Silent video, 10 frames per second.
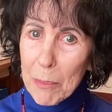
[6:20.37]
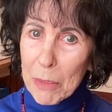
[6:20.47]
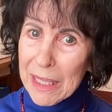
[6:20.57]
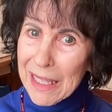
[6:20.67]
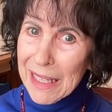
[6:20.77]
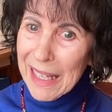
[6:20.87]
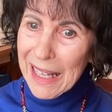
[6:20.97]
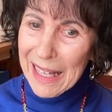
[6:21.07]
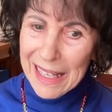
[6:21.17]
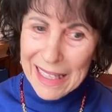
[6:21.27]
but
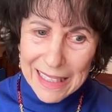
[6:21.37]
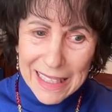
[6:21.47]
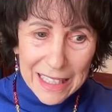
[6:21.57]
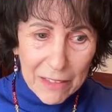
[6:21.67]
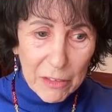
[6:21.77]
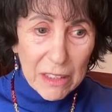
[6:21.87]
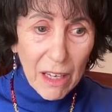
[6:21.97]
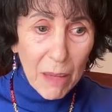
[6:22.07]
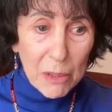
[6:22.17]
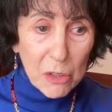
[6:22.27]
at any given
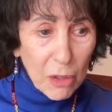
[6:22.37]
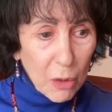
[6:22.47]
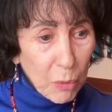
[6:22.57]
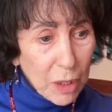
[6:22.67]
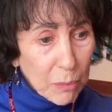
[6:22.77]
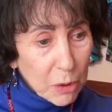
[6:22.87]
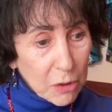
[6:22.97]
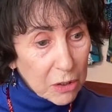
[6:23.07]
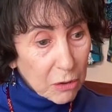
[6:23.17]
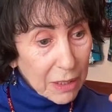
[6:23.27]
time, there's only one
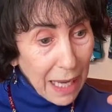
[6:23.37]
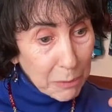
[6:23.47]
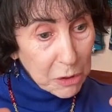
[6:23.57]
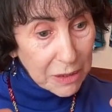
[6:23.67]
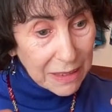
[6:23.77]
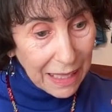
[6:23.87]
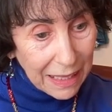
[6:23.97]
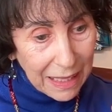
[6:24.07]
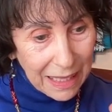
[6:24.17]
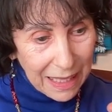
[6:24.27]
person who captures
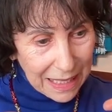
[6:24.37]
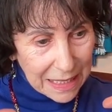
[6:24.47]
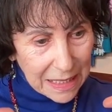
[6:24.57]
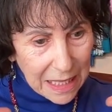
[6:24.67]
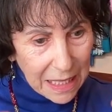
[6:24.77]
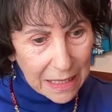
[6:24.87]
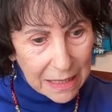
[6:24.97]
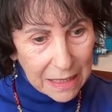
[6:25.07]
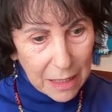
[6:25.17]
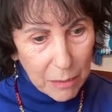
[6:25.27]
that
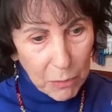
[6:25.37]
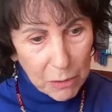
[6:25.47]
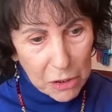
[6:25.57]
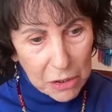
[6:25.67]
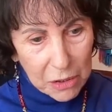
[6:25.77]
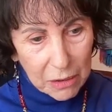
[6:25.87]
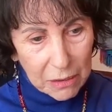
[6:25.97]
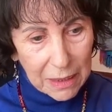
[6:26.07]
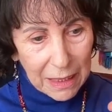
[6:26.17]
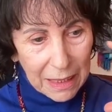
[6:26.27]
intense,
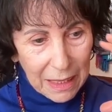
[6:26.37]
emotional,